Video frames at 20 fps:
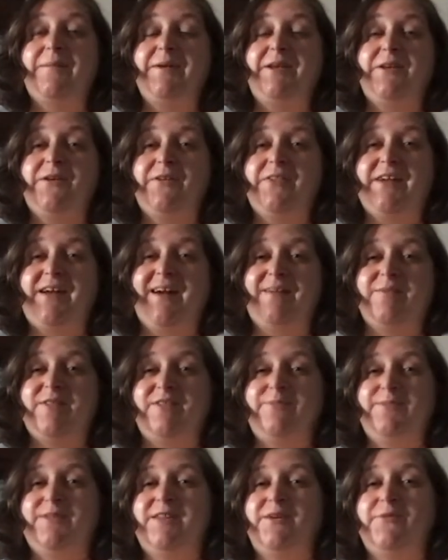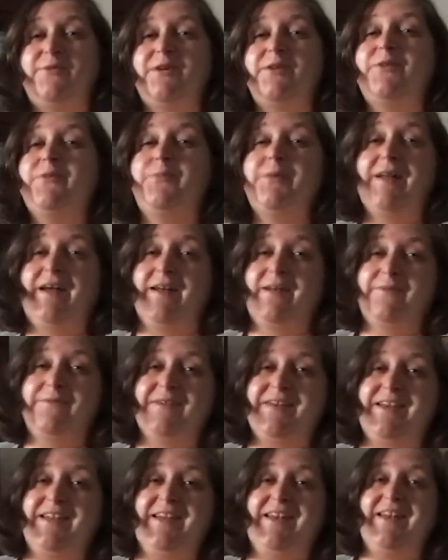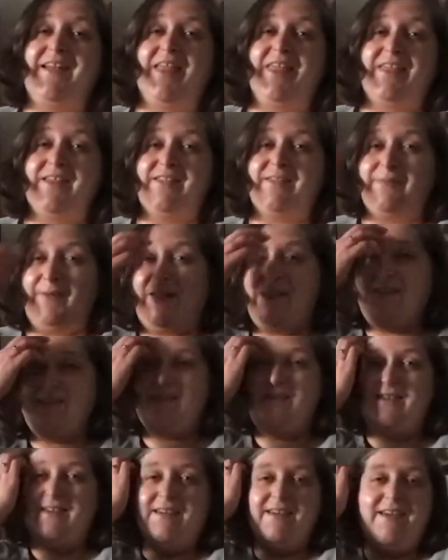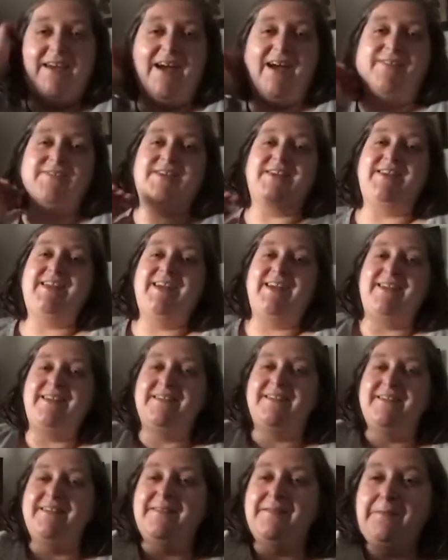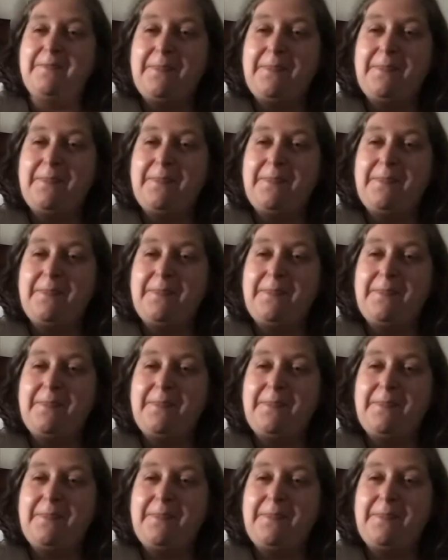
Let me know in the comments below what you plan on reading this month. Have a good night.